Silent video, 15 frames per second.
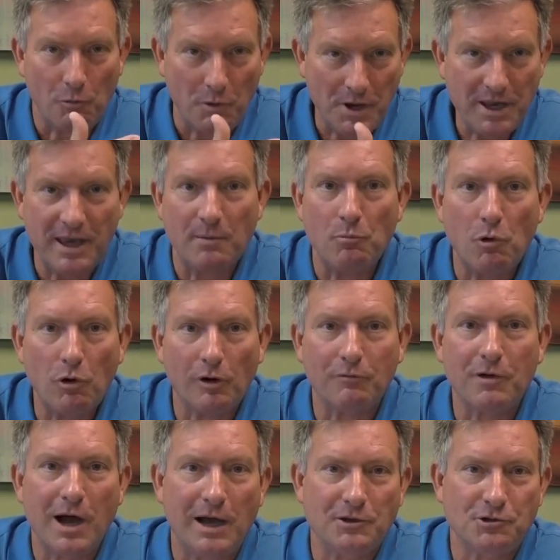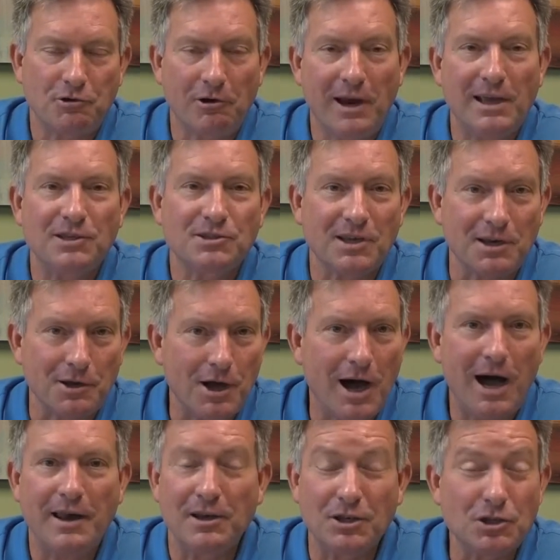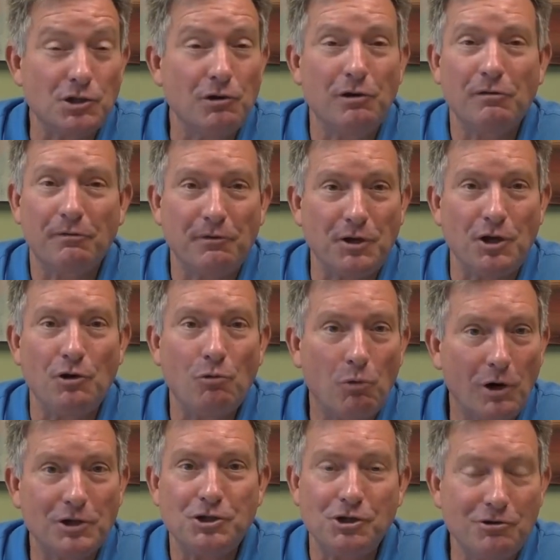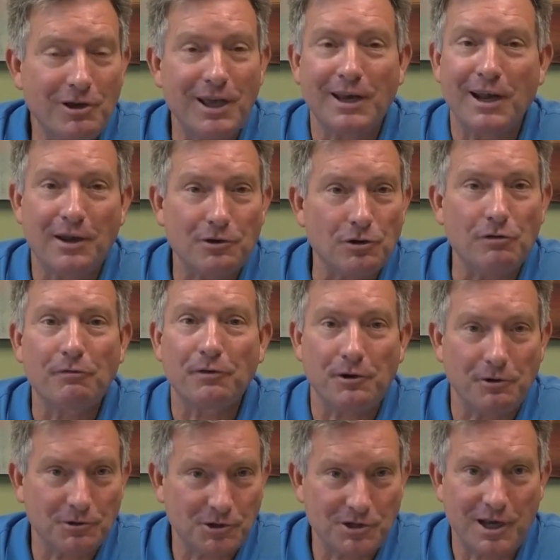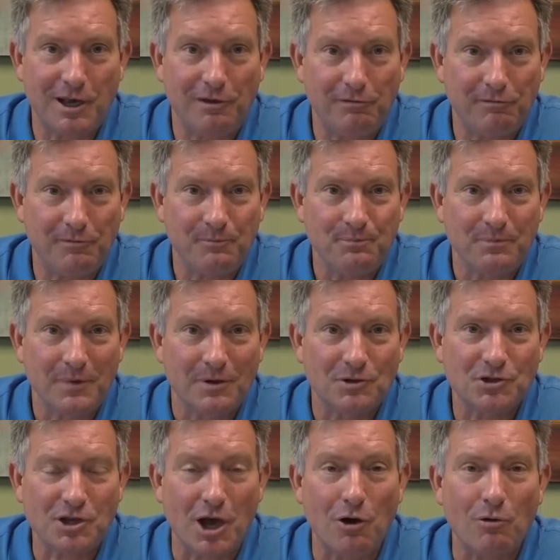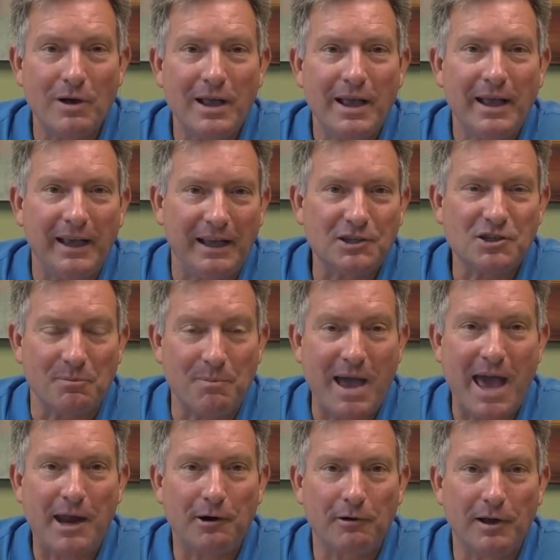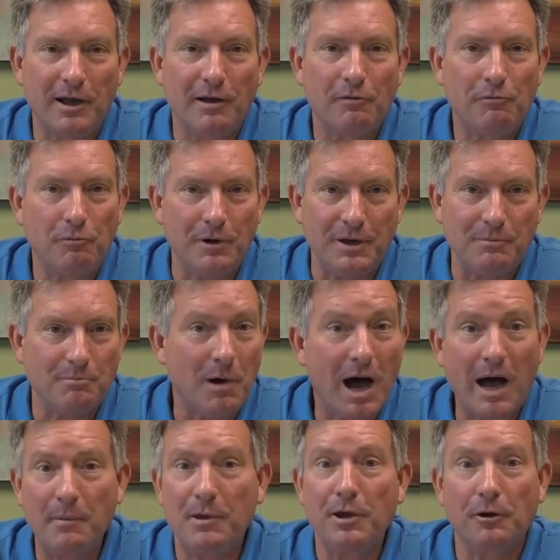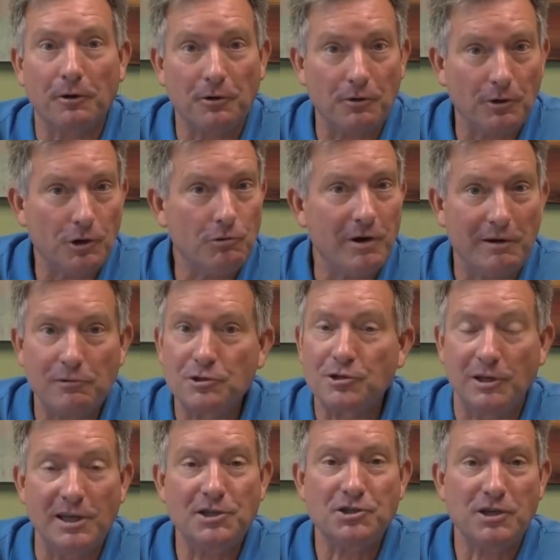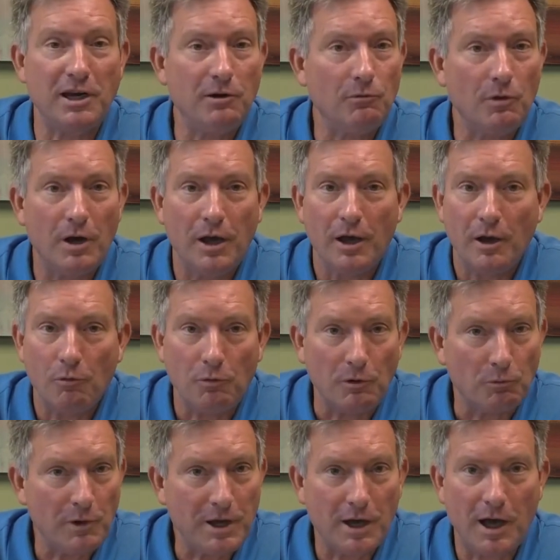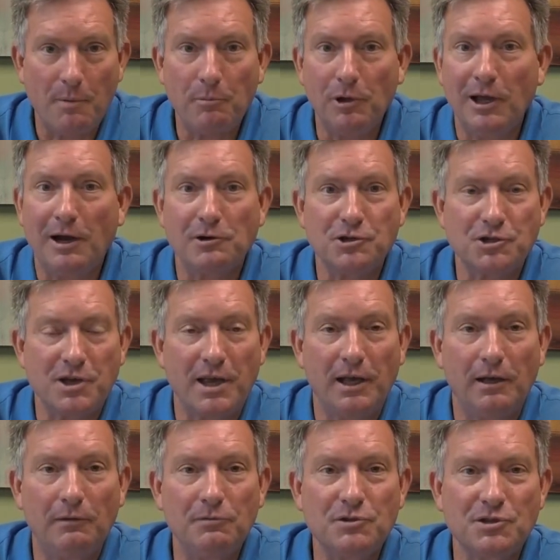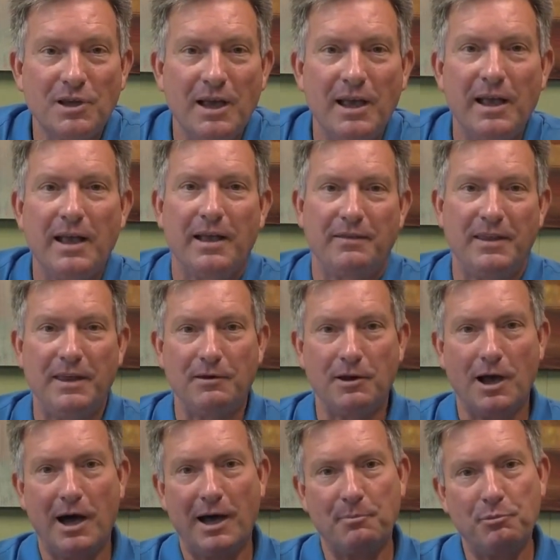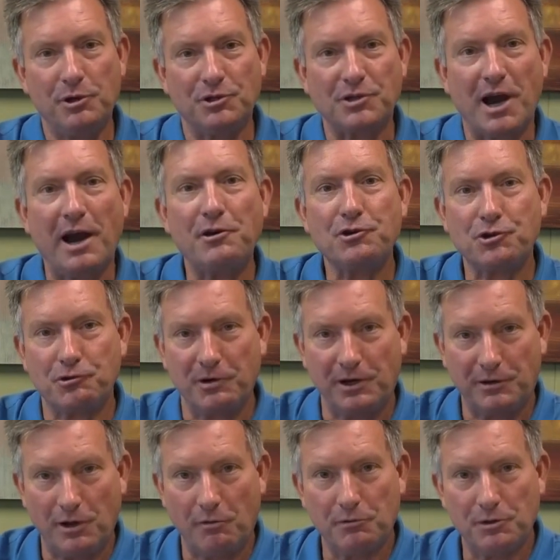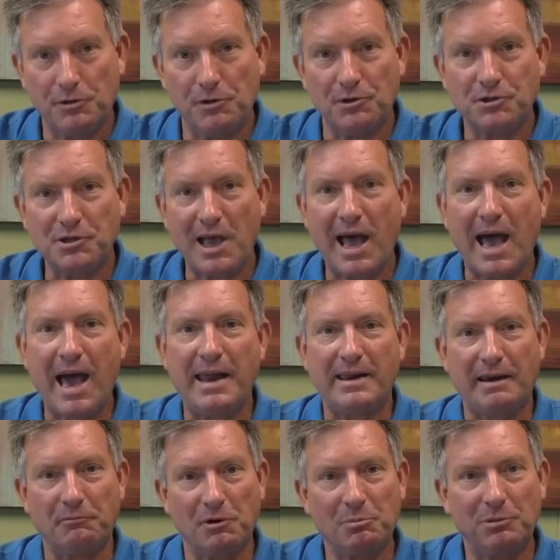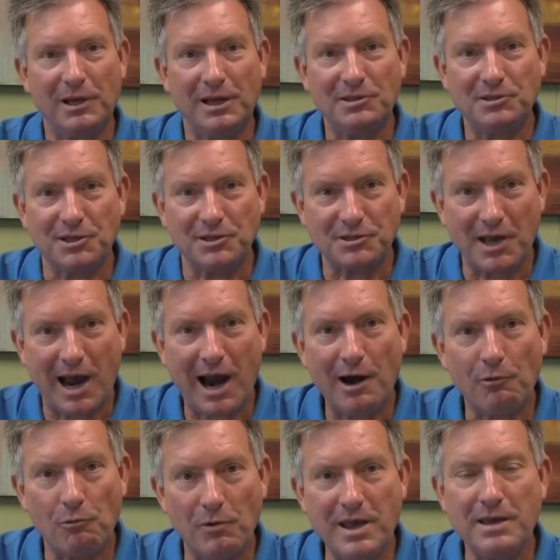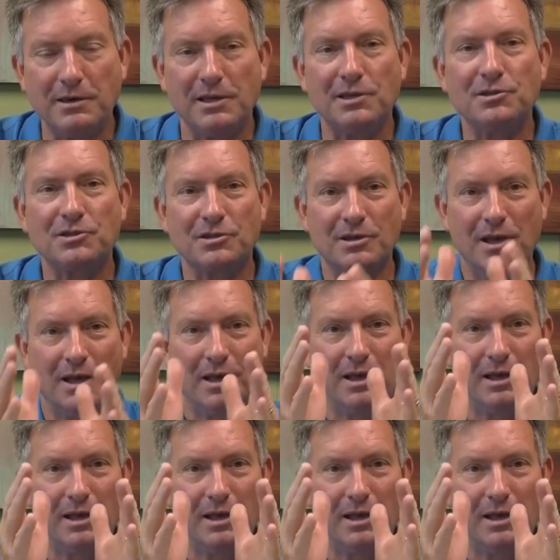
we get more of God's grace. And God is doing for you what you cannot do for yourself. So it's a matter of when Bobby or whoever's listening, when we humble ourselves, then God puts our strength over to the side and replaces our weakness